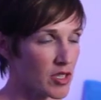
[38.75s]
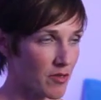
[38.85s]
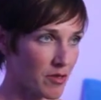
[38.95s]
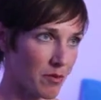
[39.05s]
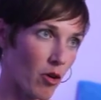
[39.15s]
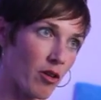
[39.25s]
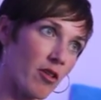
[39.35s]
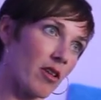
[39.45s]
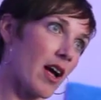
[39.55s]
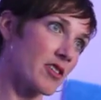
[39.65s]
shift more
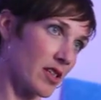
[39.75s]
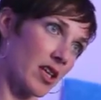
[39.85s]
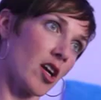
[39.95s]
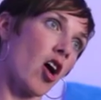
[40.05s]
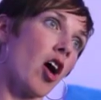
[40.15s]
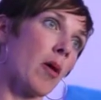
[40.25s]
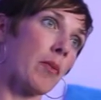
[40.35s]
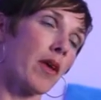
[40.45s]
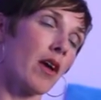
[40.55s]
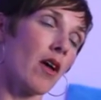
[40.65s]
neurologically
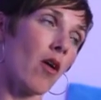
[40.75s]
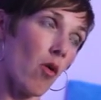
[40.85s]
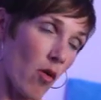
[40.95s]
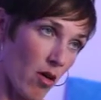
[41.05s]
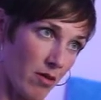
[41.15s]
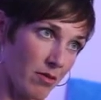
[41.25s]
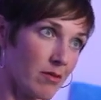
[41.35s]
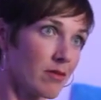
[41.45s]
calm, or